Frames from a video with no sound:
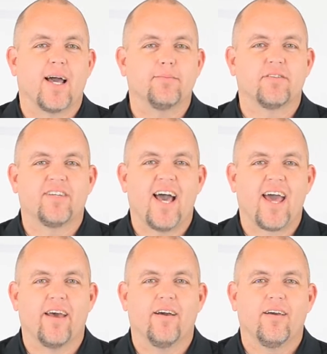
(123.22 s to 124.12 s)
types of
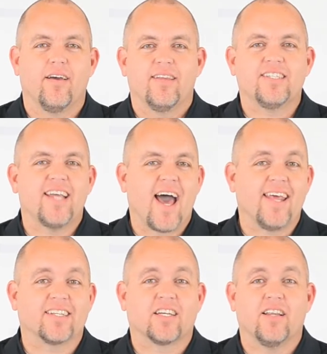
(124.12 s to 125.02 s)
data. This data
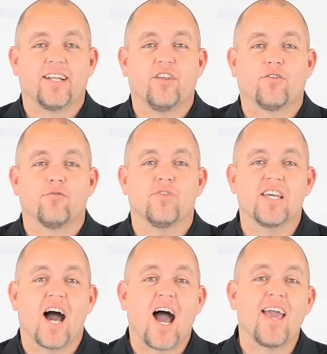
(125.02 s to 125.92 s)
is collected through
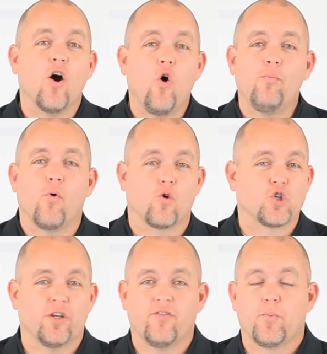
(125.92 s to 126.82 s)
the I.O.
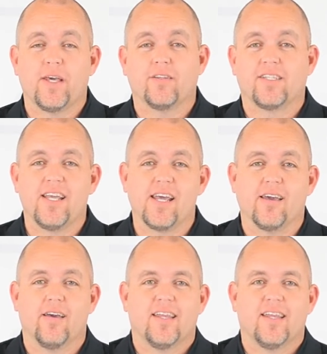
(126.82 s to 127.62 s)
portion of the PLC.